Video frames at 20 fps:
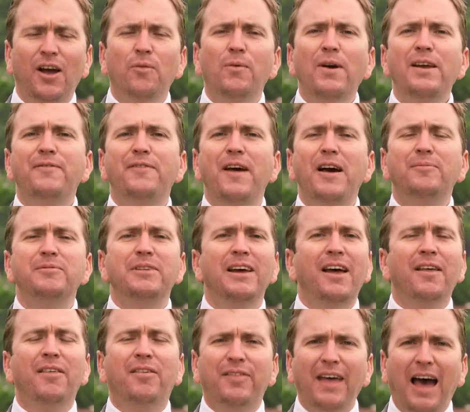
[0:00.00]
We've helped
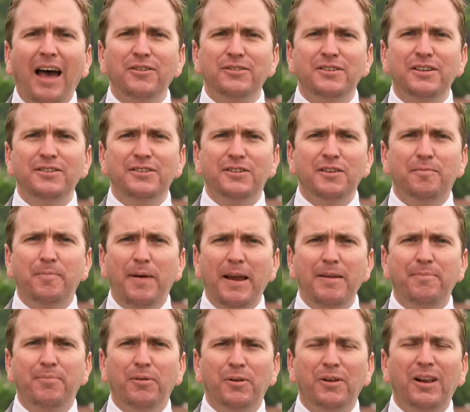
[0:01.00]
thousands of
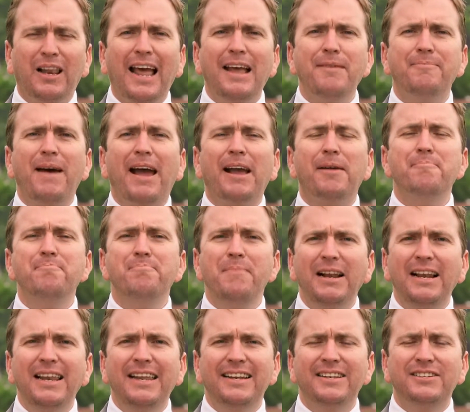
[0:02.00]
people claim back
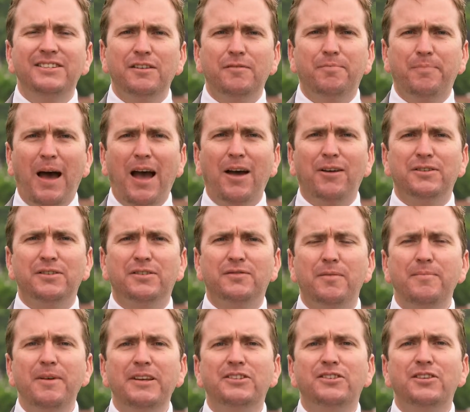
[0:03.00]
millions of pounds
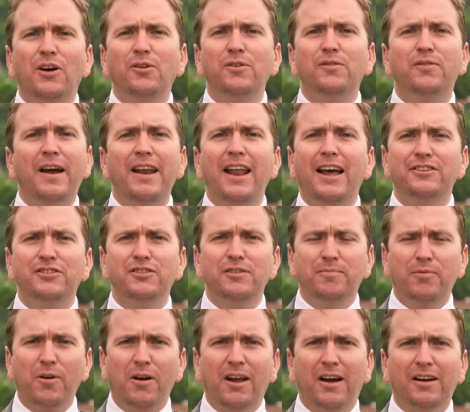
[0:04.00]
for missold financial
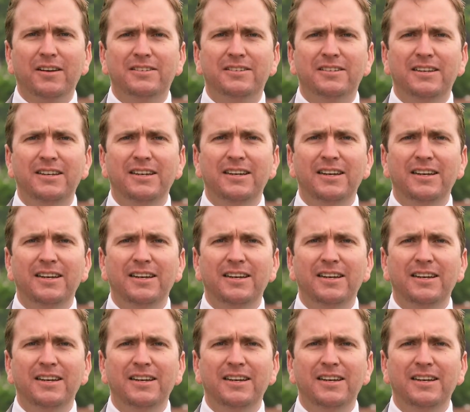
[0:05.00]
products.